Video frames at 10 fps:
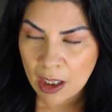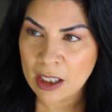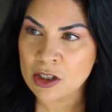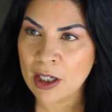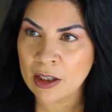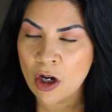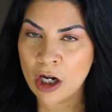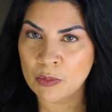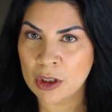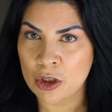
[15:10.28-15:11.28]
It's kind of
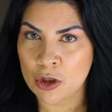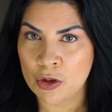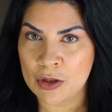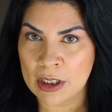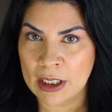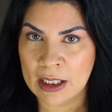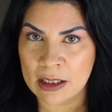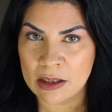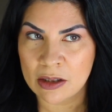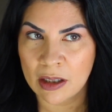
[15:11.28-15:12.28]
hard when you're using it
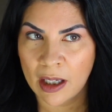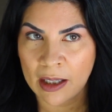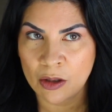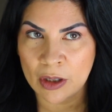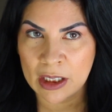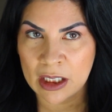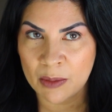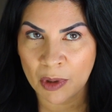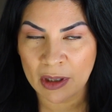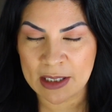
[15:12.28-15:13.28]
and looking in
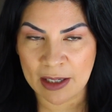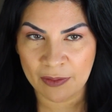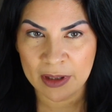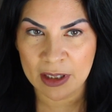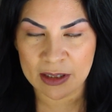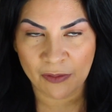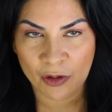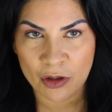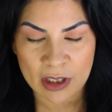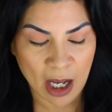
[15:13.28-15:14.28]
the mirror because everything is of
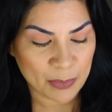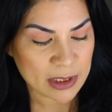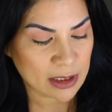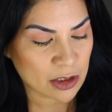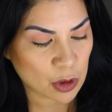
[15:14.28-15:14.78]
course opposite.